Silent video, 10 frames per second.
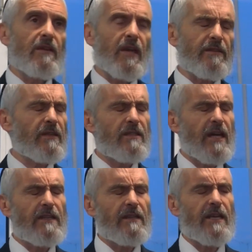I think he
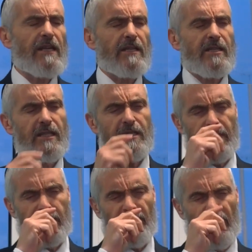died in the
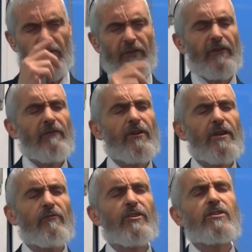1960s, very, very,
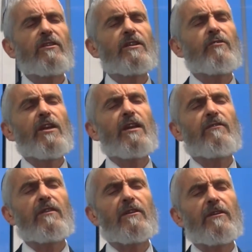very original and
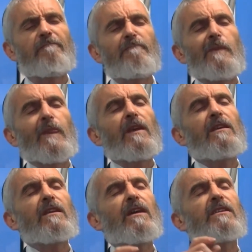creative thinker.
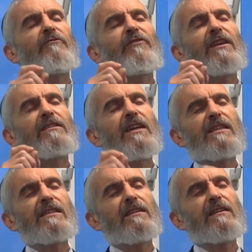He has a
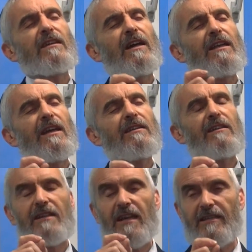fantastic halachic
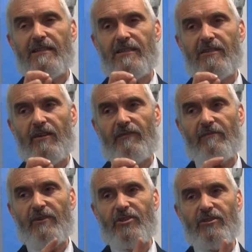analysis of The
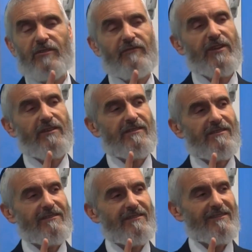Merchant of
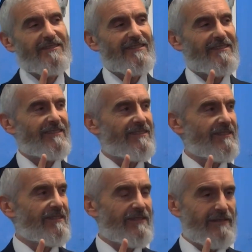Venice.
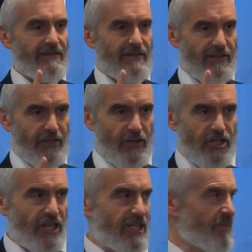You know,
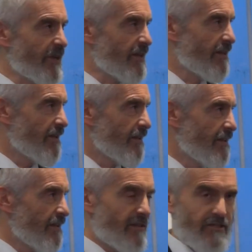
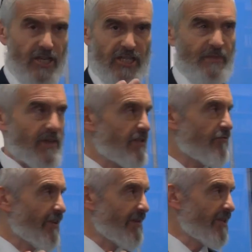Shakespeare's
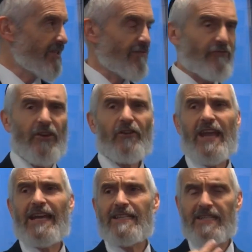famous,
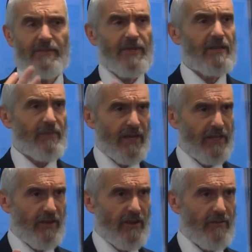very anti-Semitic play.
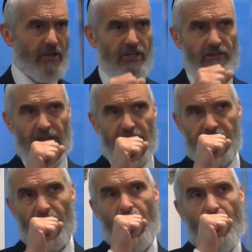You know, The Merchant of Venice?